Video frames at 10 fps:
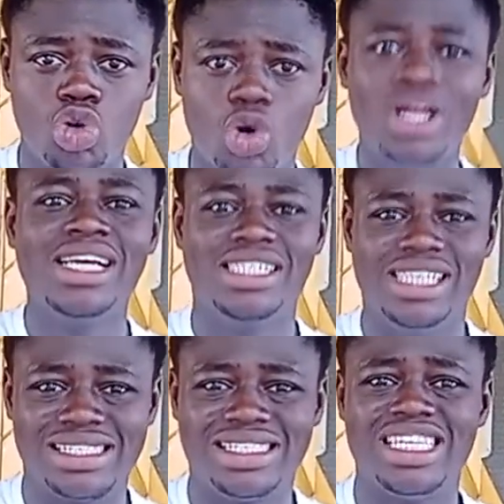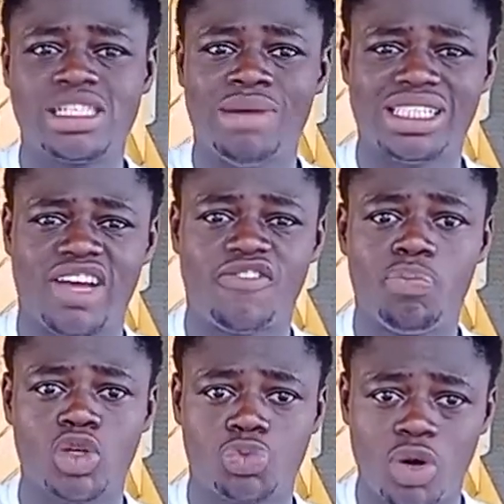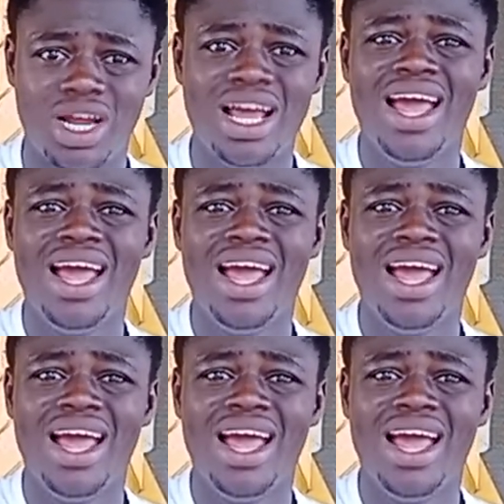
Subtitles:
No, yes, this match has been postponed.